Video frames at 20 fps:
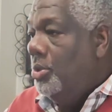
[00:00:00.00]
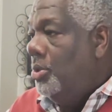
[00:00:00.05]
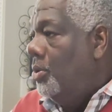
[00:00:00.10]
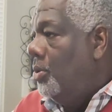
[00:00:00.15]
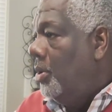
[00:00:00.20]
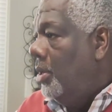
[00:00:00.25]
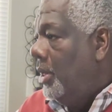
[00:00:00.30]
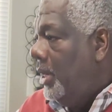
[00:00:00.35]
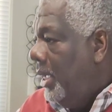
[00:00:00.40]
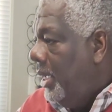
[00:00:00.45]
you
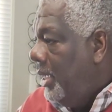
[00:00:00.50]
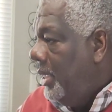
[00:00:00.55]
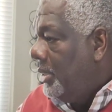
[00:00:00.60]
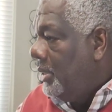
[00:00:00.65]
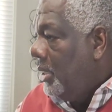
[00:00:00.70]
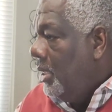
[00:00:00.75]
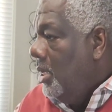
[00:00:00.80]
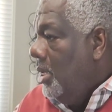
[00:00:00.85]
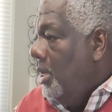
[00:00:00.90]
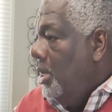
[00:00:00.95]
doing this,
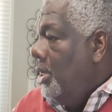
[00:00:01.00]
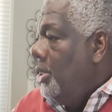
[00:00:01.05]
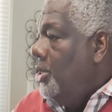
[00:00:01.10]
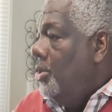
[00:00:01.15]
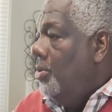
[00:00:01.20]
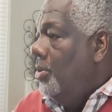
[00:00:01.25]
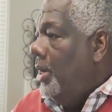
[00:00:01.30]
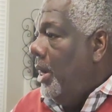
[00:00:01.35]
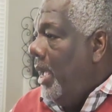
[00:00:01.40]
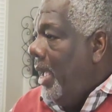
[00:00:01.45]

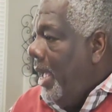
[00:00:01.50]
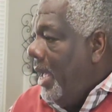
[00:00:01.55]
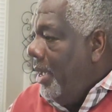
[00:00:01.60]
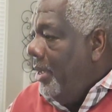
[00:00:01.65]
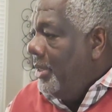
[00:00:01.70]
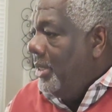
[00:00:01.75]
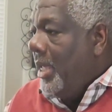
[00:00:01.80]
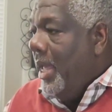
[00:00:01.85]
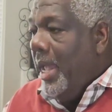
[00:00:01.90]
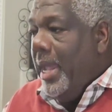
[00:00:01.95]
you in the
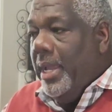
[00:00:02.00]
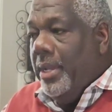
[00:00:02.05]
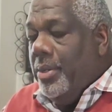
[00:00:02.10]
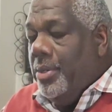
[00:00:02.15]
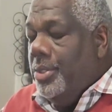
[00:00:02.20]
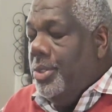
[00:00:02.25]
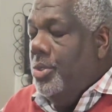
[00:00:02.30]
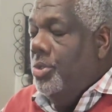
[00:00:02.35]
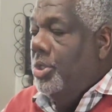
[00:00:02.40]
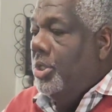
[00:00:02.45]
house
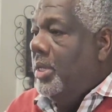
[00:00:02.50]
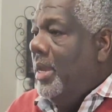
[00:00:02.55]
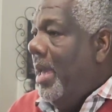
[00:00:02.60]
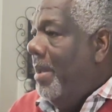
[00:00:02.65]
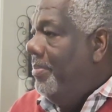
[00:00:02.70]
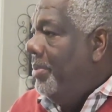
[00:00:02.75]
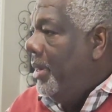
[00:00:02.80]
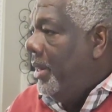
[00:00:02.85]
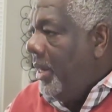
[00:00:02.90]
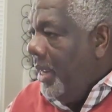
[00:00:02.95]
angry, you
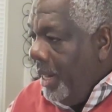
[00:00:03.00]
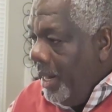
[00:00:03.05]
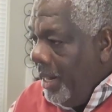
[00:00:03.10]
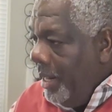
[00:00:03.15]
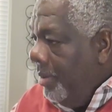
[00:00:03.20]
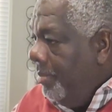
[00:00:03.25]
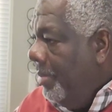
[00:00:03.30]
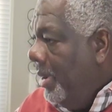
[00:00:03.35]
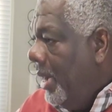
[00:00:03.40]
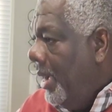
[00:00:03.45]
snapping at
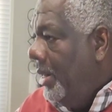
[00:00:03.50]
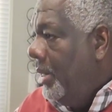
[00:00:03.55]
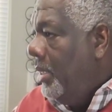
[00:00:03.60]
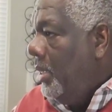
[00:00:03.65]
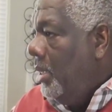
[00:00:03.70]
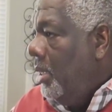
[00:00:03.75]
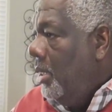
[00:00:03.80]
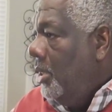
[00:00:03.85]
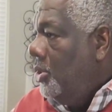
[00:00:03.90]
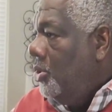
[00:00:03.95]
everybody
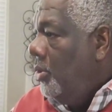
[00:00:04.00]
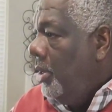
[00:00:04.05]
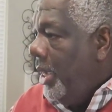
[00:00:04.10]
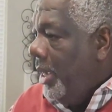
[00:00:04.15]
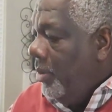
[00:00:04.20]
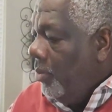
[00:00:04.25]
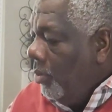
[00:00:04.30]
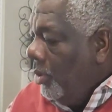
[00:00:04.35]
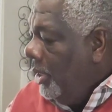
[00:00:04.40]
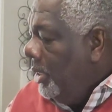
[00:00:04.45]
you
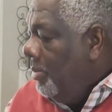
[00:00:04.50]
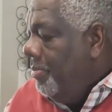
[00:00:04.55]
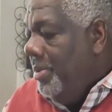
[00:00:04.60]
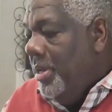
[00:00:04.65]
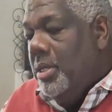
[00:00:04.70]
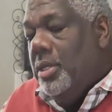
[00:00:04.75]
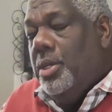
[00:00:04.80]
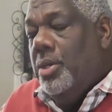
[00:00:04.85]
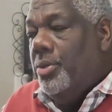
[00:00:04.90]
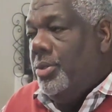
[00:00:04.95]
ain't really
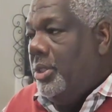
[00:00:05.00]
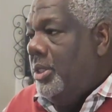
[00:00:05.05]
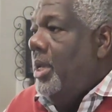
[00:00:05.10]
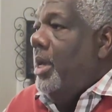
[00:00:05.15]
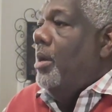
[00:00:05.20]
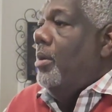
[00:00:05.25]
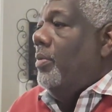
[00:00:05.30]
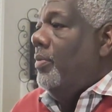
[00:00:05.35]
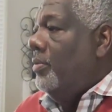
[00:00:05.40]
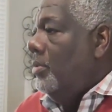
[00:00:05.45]
been
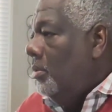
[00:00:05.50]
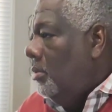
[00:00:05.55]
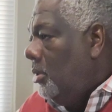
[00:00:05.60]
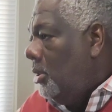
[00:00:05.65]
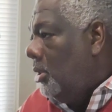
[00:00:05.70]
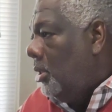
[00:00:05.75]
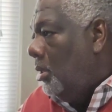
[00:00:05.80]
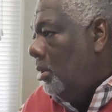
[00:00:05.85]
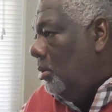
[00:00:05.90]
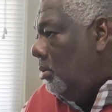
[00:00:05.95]
yourself.
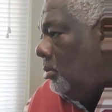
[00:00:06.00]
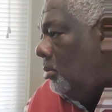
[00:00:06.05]
Right.